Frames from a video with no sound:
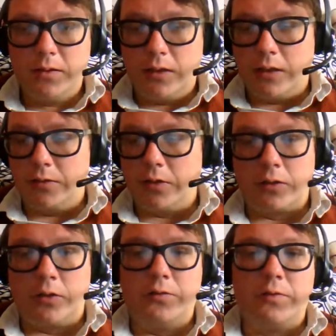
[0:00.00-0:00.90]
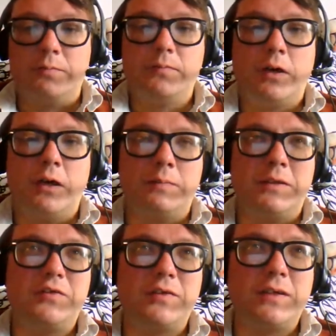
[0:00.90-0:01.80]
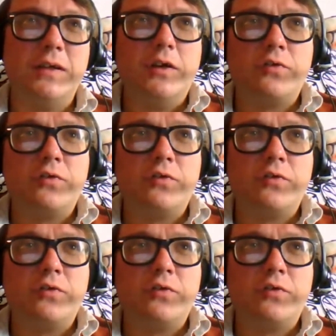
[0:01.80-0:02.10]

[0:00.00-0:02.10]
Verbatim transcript: Uh, not all of them, obviously. Mm -hmm.